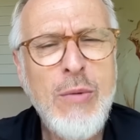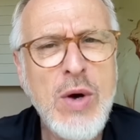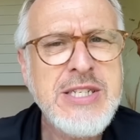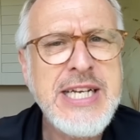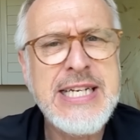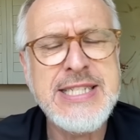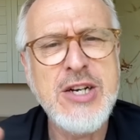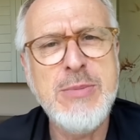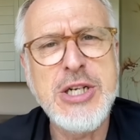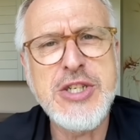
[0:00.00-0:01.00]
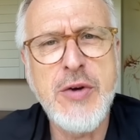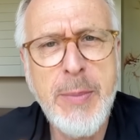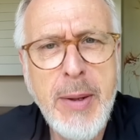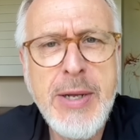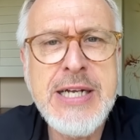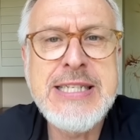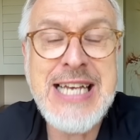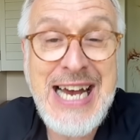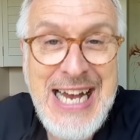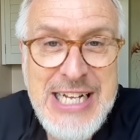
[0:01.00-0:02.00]
wanting it so much, the Republicans
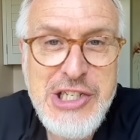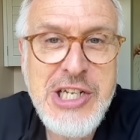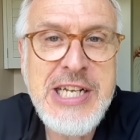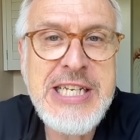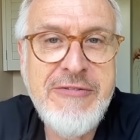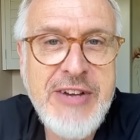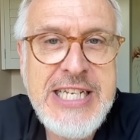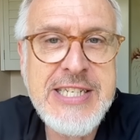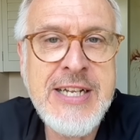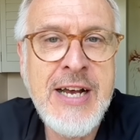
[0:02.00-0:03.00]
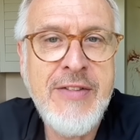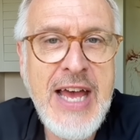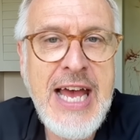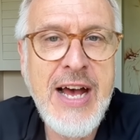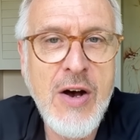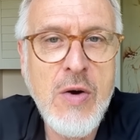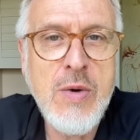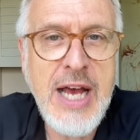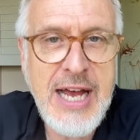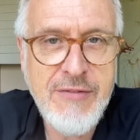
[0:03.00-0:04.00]
actually defeated their
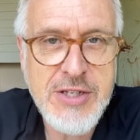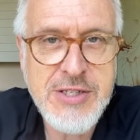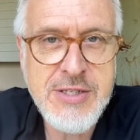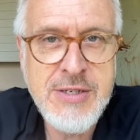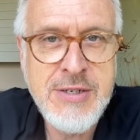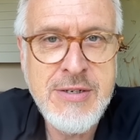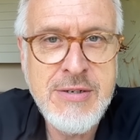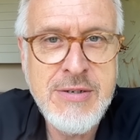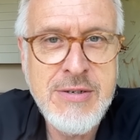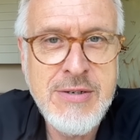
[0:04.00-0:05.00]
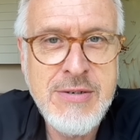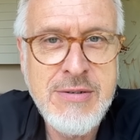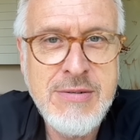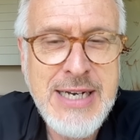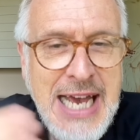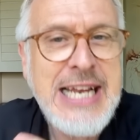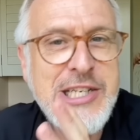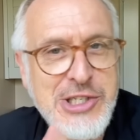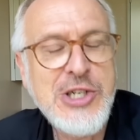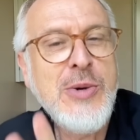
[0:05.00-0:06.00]
own efforts. Again,
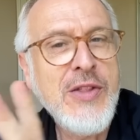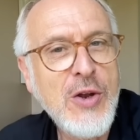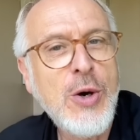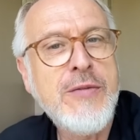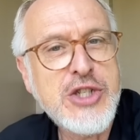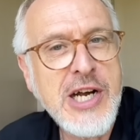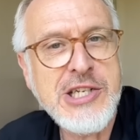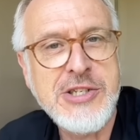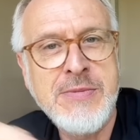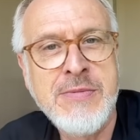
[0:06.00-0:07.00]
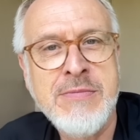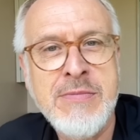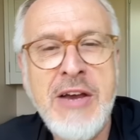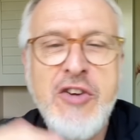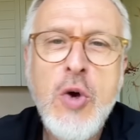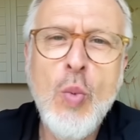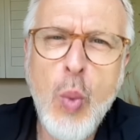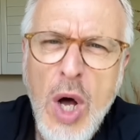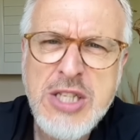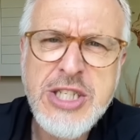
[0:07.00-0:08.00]
it's true in the law of attraction. If you
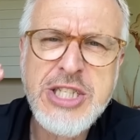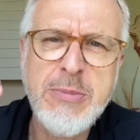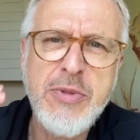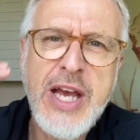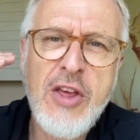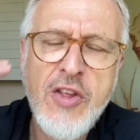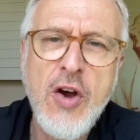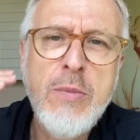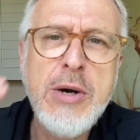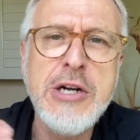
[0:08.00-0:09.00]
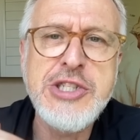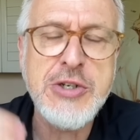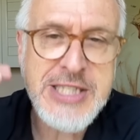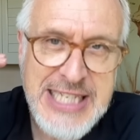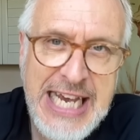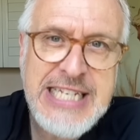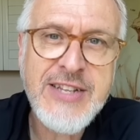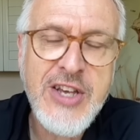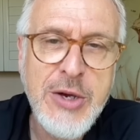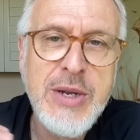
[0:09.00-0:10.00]
want something so much, you're saying to
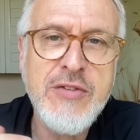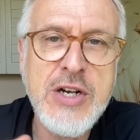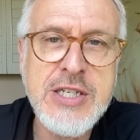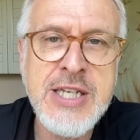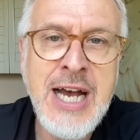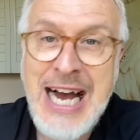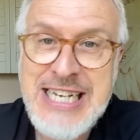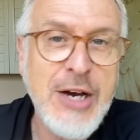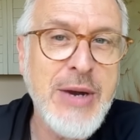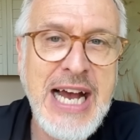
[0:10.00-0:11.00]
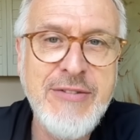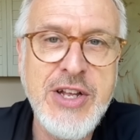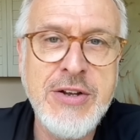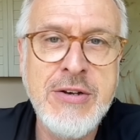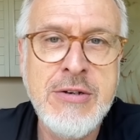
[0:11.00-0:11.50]
the universe, I don't have it.